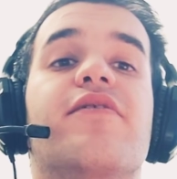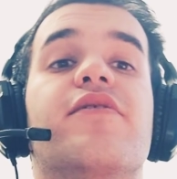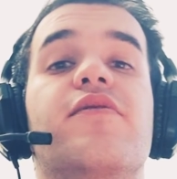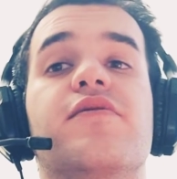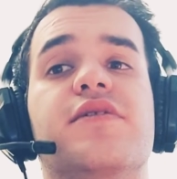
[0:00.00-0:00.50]

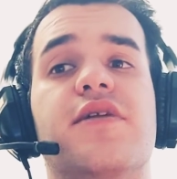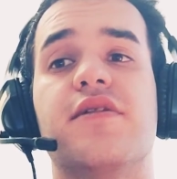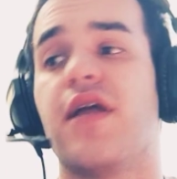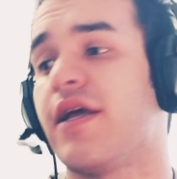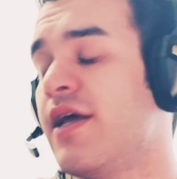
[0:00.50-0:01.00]
It's
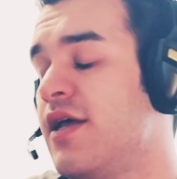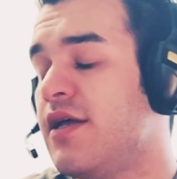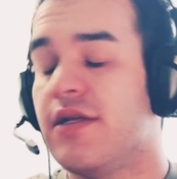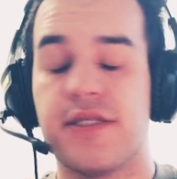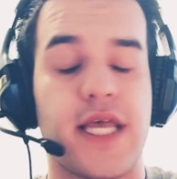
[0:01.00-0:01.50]
not like
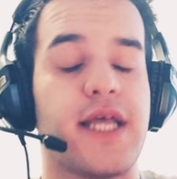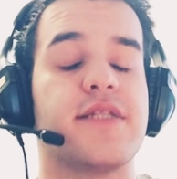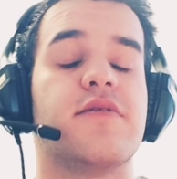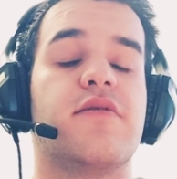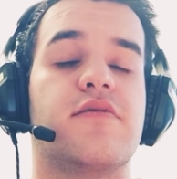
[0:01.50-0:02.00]

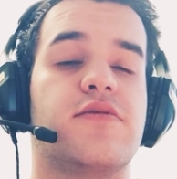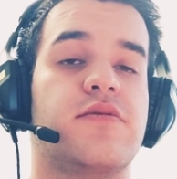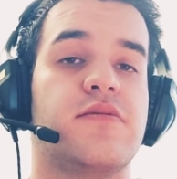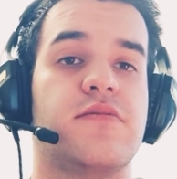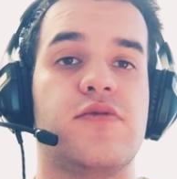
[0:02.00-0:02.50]
10 or
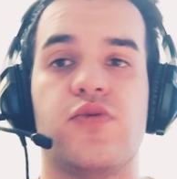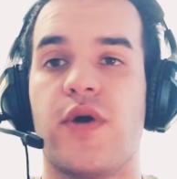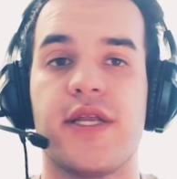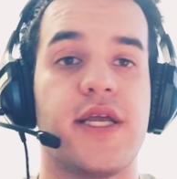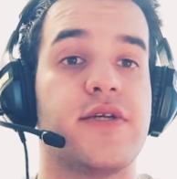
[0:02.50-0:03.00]

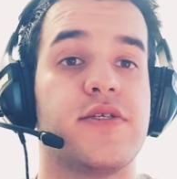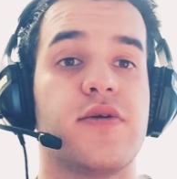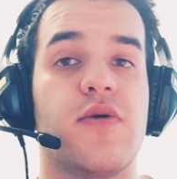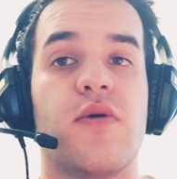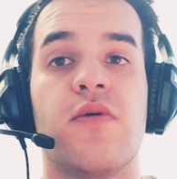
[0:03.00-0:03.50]
20 years
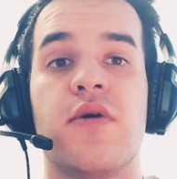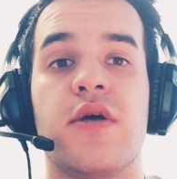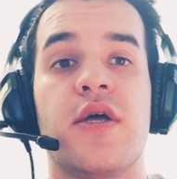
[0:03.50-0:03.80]
ago,